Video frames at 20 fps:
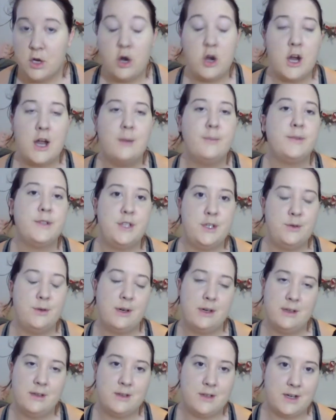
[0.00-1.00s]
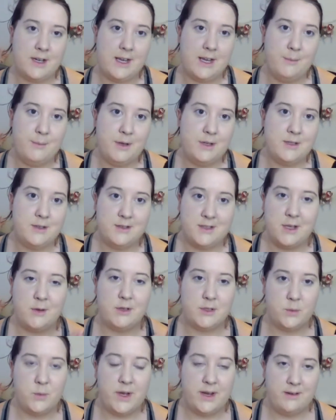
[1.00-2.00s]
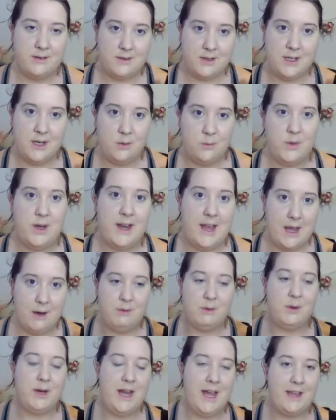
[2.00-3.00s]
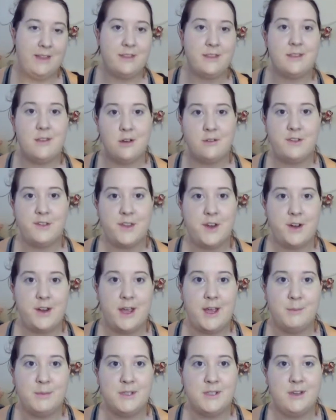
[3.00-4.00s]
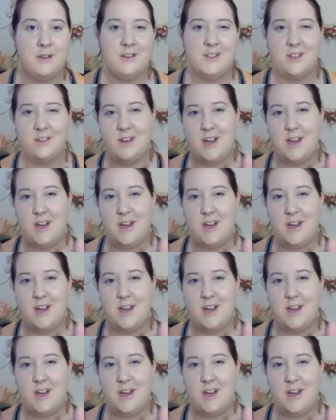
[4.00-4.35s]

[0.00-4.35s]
or up to 30 episodes. There was one 1 hour where I had over 30 episodes.